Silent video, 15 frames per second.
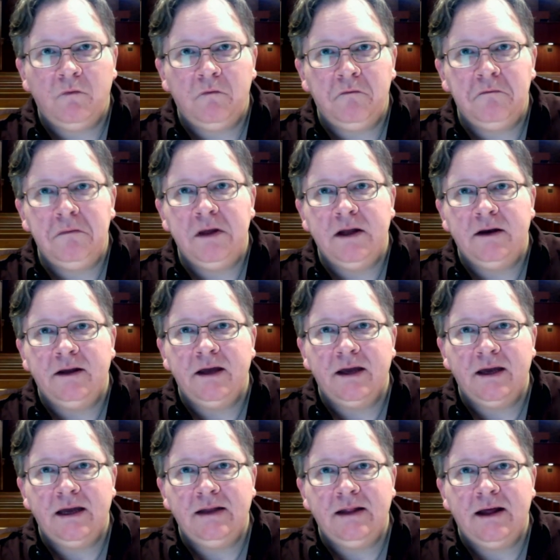been
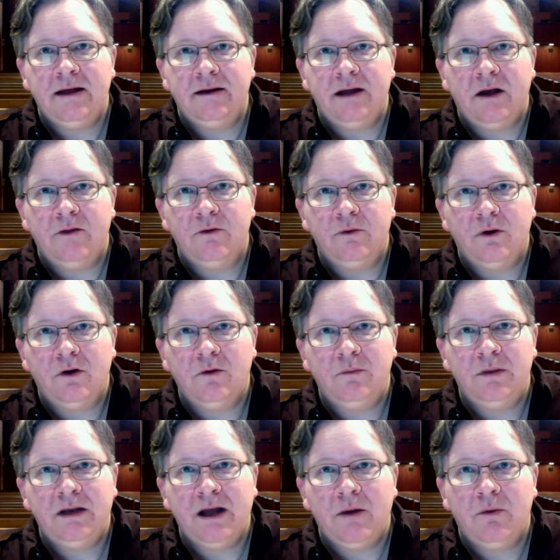kicking that down the road,
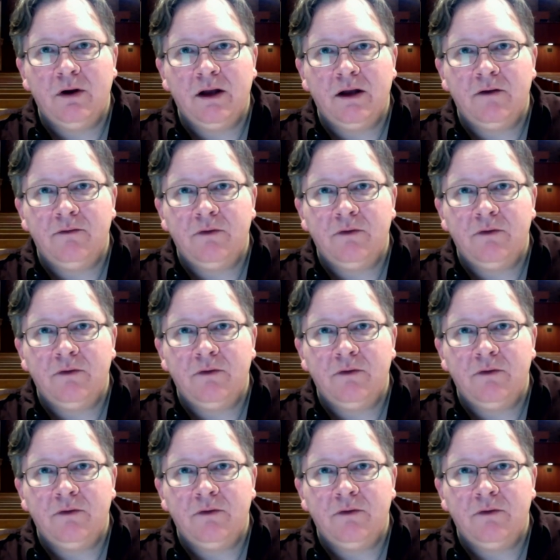but now we're kind of